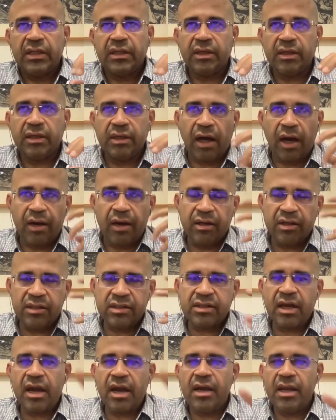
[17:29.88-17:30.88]
the
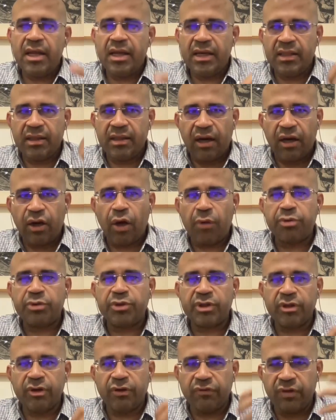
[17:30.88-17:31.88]
understanding and the
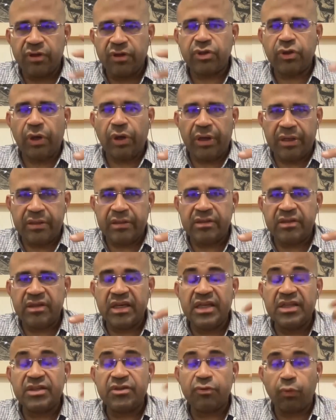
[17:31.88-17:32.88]
adoption of insurance
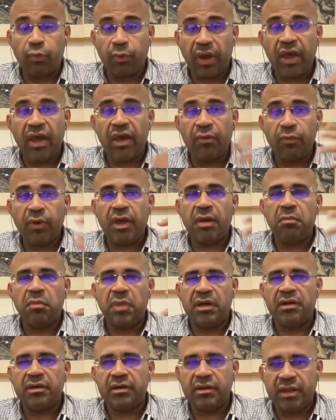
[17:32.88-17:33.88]
is way, way
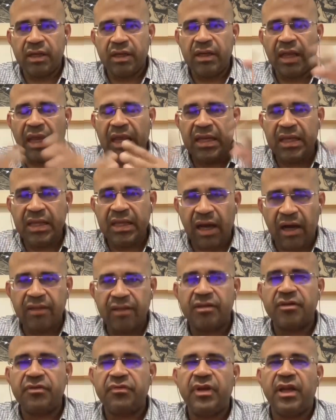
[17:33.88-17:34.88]
better than any
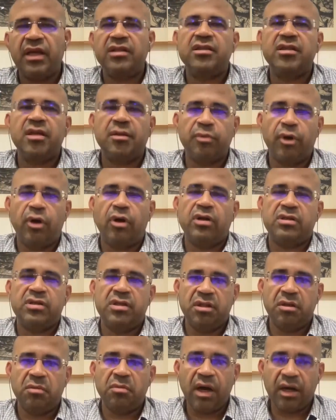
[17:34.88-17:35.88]
other financial products
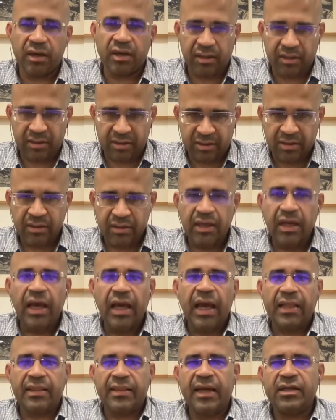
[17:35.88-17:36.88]
in the market.
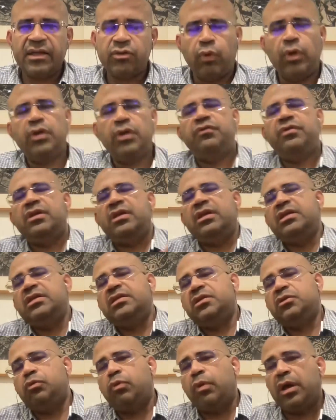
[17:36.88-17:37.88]
And that's one of the
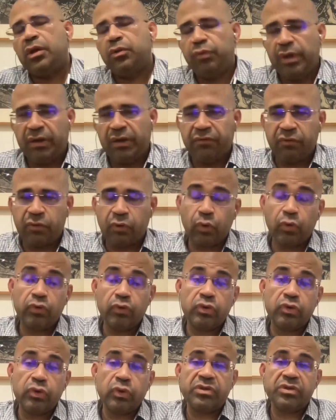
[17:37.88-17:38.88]
reasons why we have
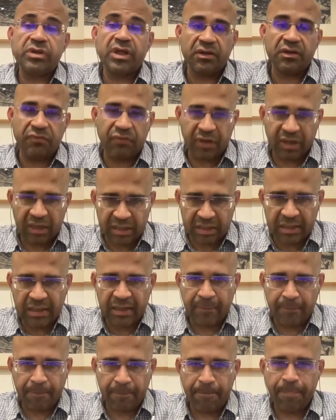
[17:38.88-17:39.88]
grown so
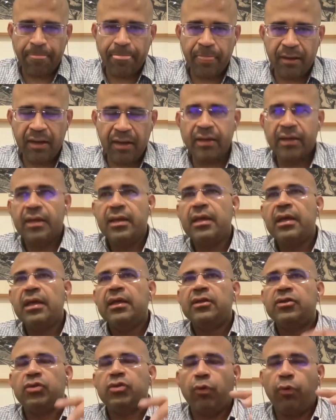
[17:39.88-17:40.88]
significantly, right?
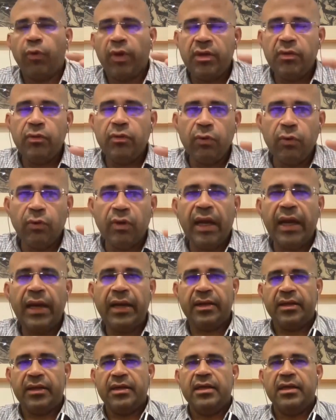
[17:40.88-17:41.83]
So when you look at